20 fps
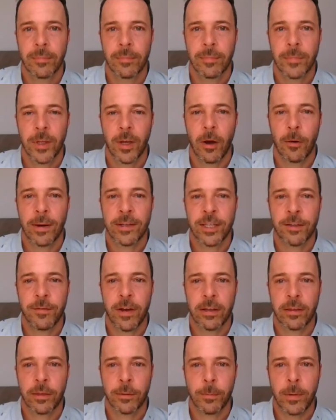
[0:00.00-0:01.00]
All right, so you've
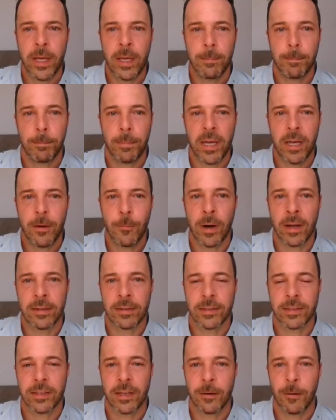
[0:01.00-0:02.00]
got three big
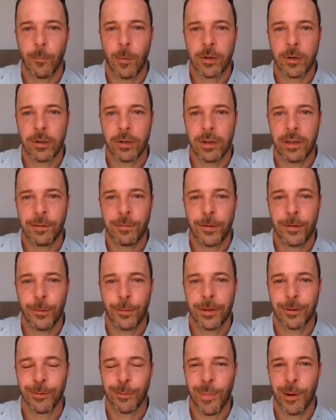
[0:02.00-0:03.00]
ones. Now I wonder if
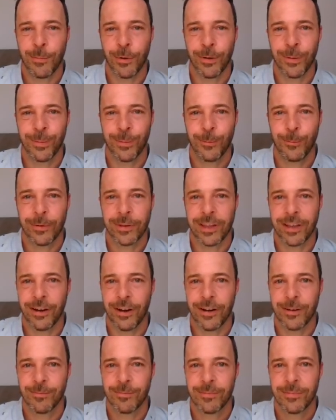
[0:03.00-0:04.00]
you can remember what they
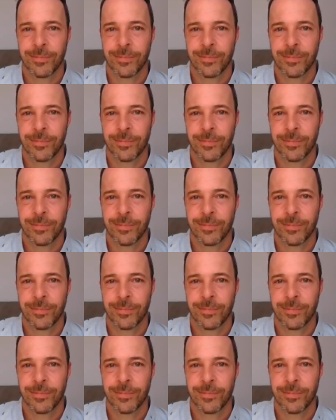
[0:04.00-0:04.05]
are.